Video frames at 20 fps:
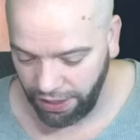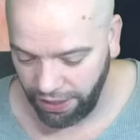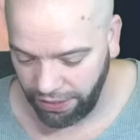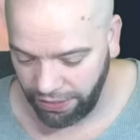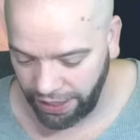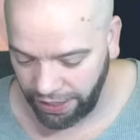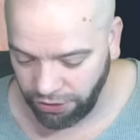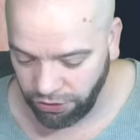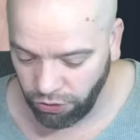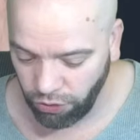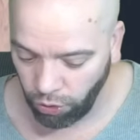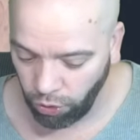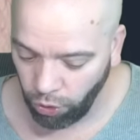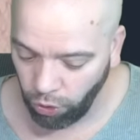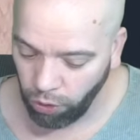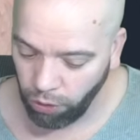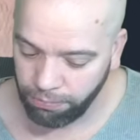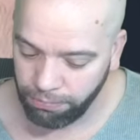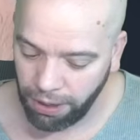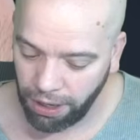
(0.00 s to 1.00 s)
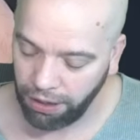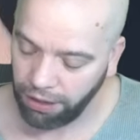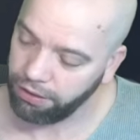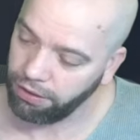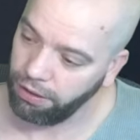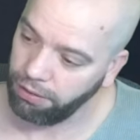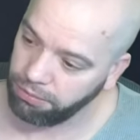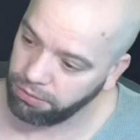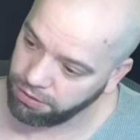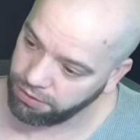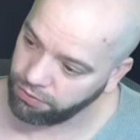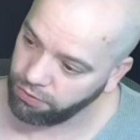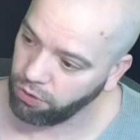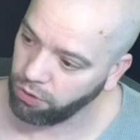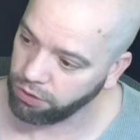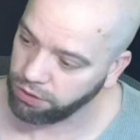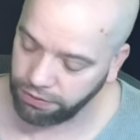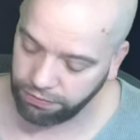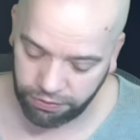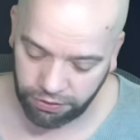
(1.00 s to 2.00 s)
That is your orb marker, because of
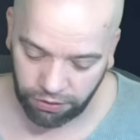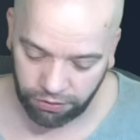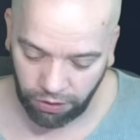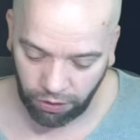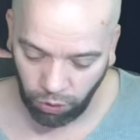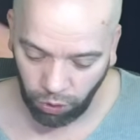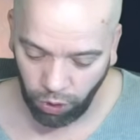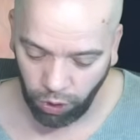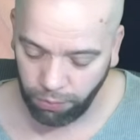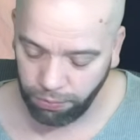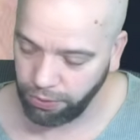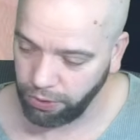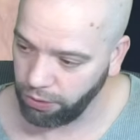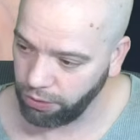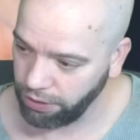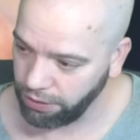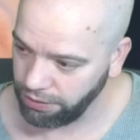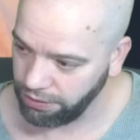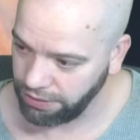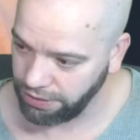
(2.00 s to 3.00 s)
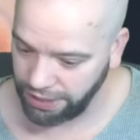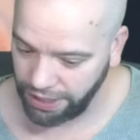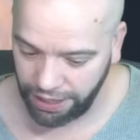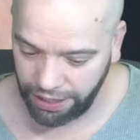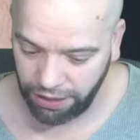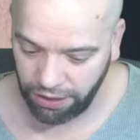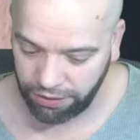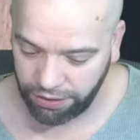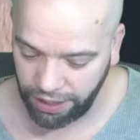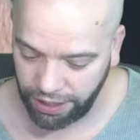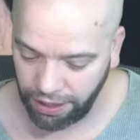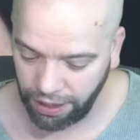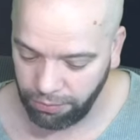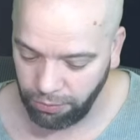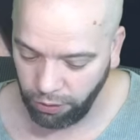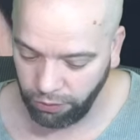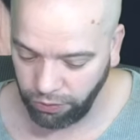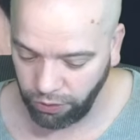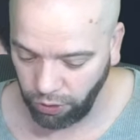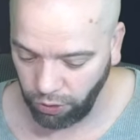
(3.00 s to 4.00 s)
course, if you don't know orb, you can say, okay, I
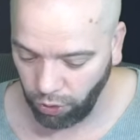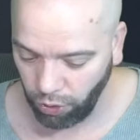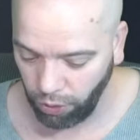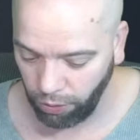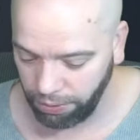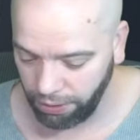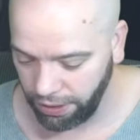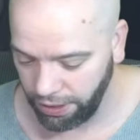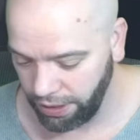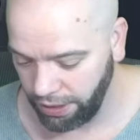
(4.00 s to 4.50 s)
move the orb